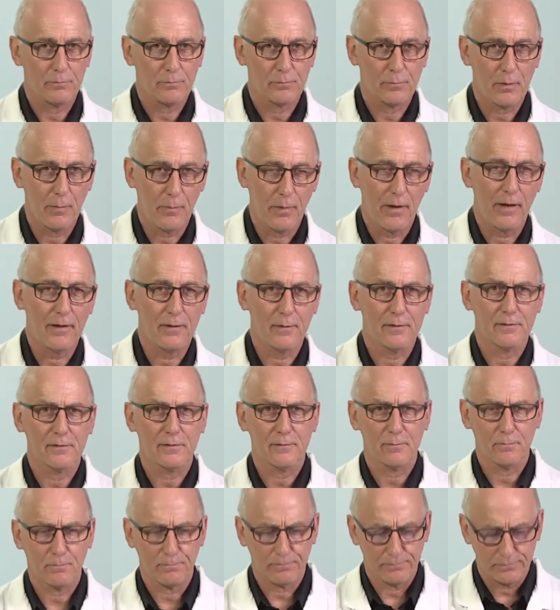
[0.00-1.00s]
Prepare the
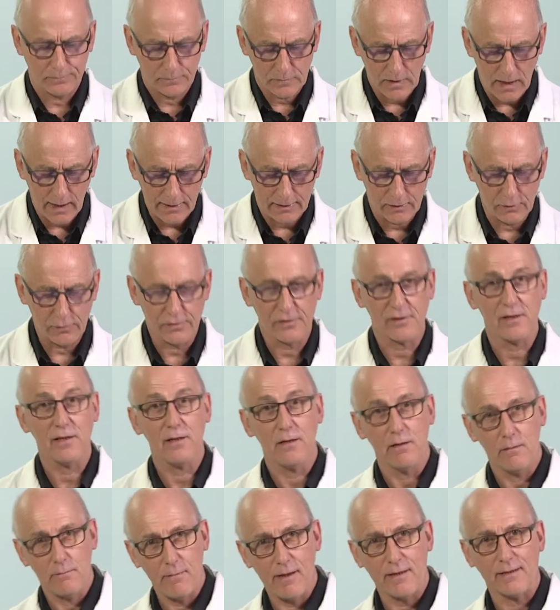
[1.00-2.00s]
IQC,
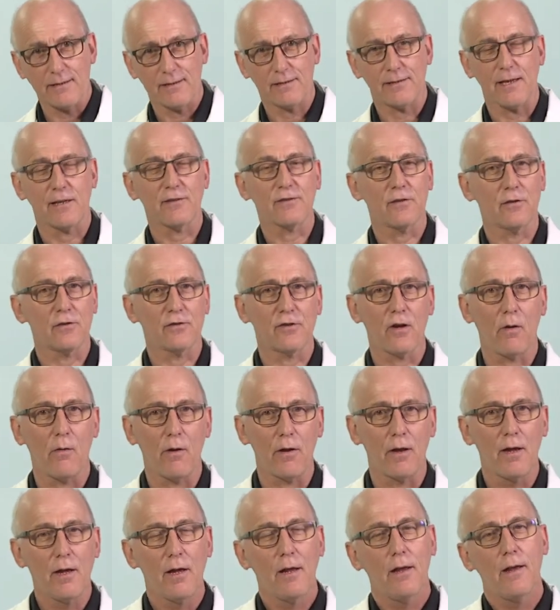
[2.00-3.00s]
make the test, and so
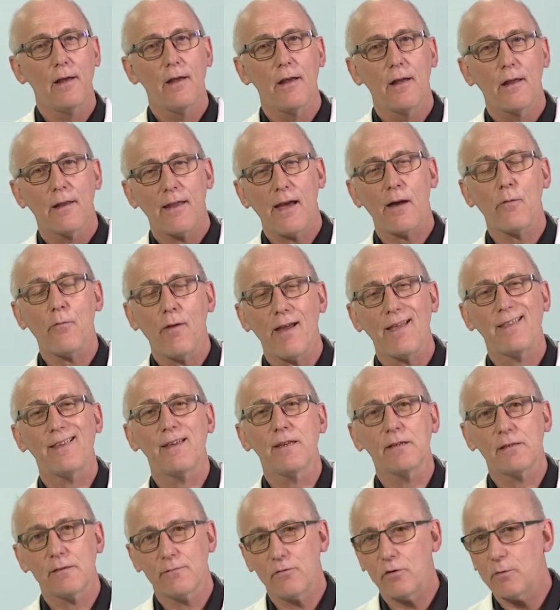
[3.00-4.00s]
on. That way, the
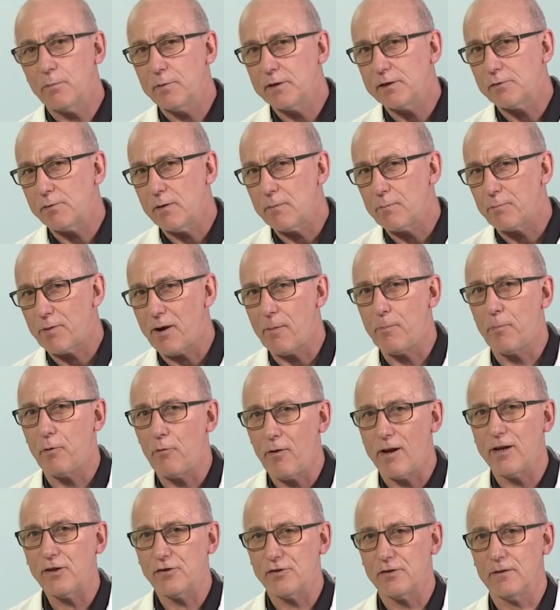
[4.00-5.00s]
interval between
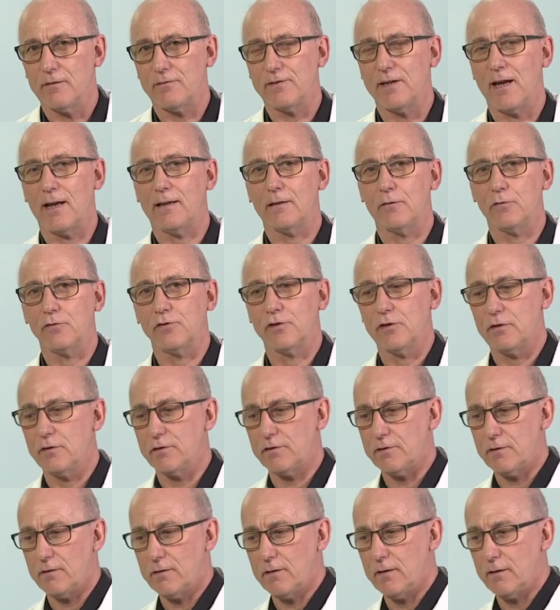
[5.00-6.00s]
preparation of
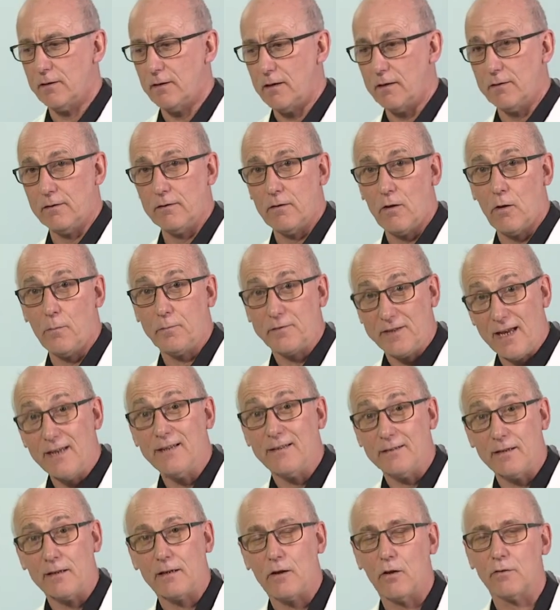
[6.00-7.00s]
dilutions and
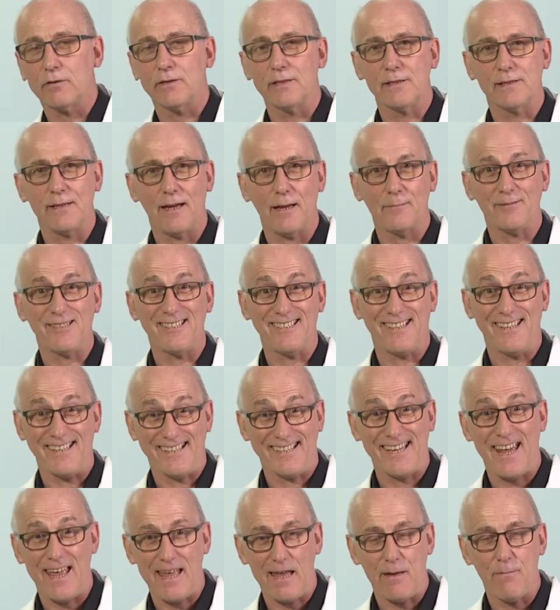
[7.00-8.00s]
obtaining the clotting times is the
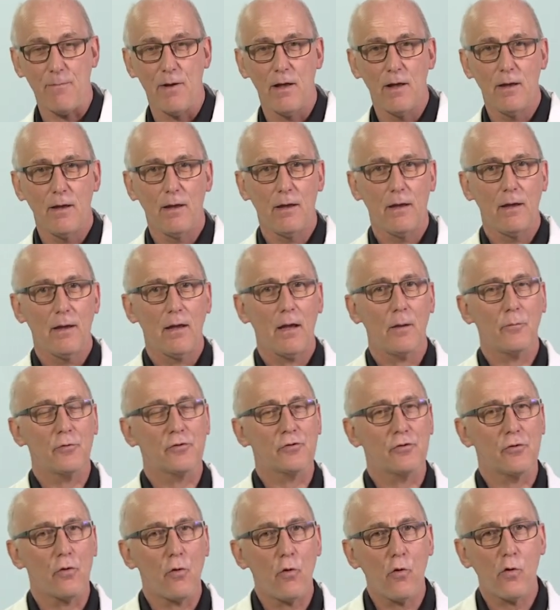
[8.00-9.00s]
same, and we
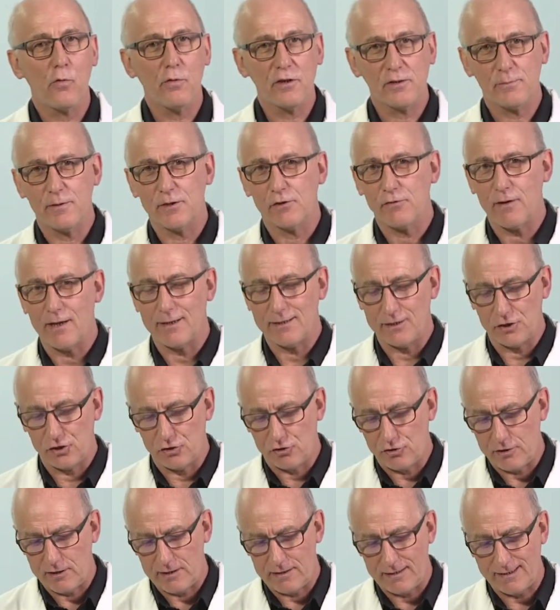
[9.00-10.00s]
should always be trying to
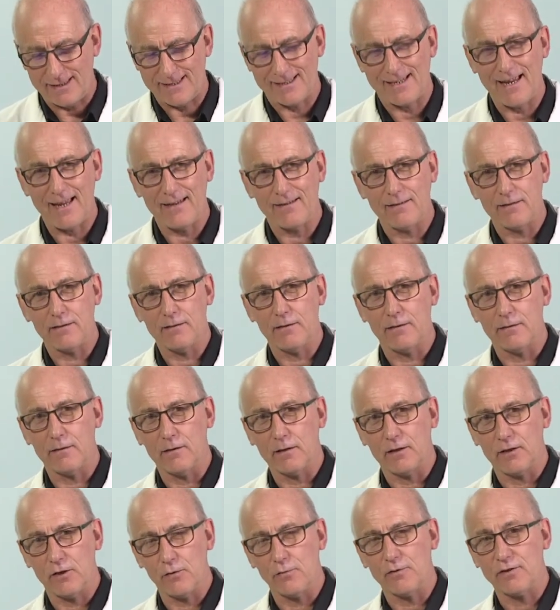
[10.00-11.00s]
treat the standard and
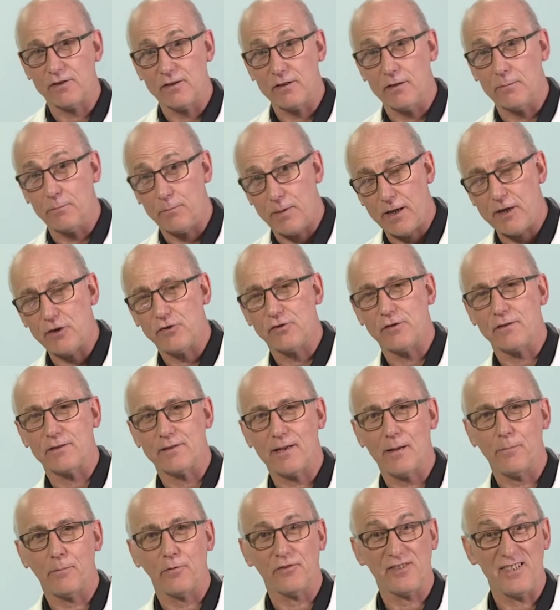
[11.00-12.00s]
the QC and patient
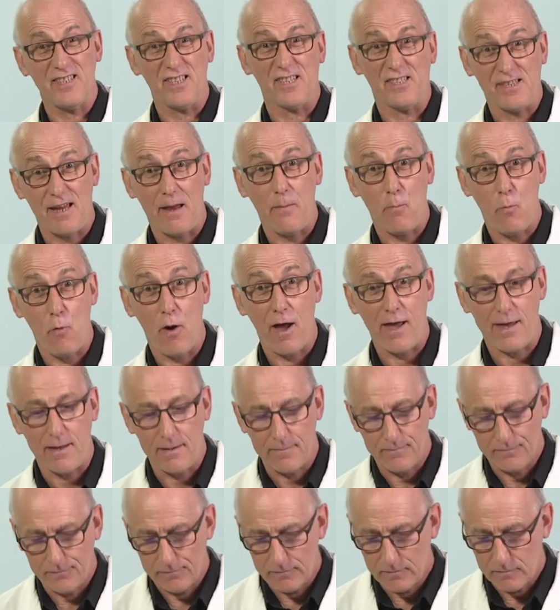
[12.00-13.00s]
samples in the same way.
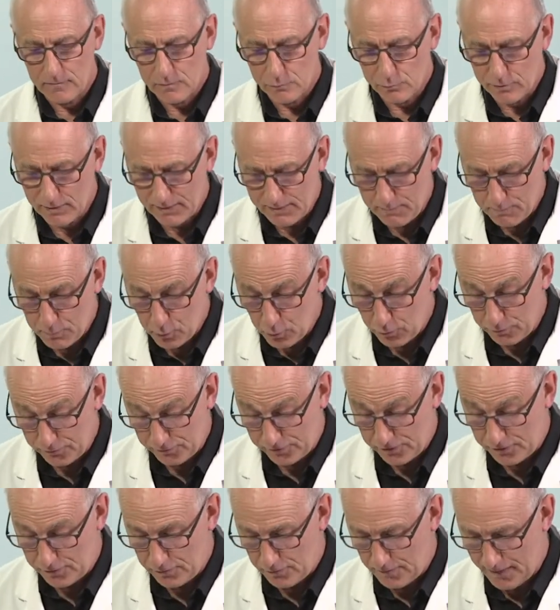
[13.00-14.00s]
It's really important
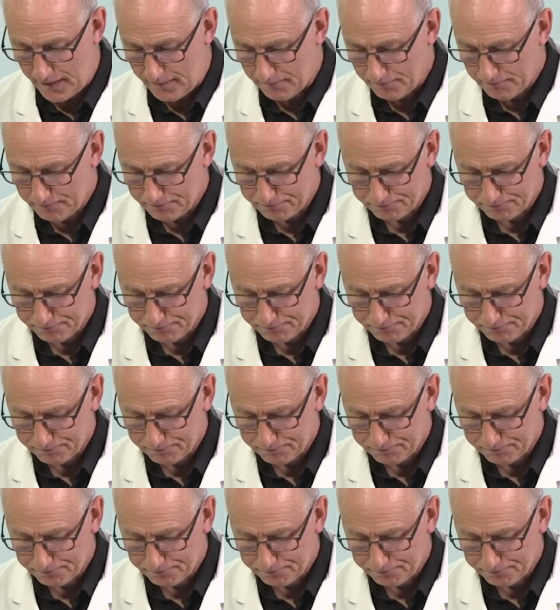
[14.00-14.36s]
to do that.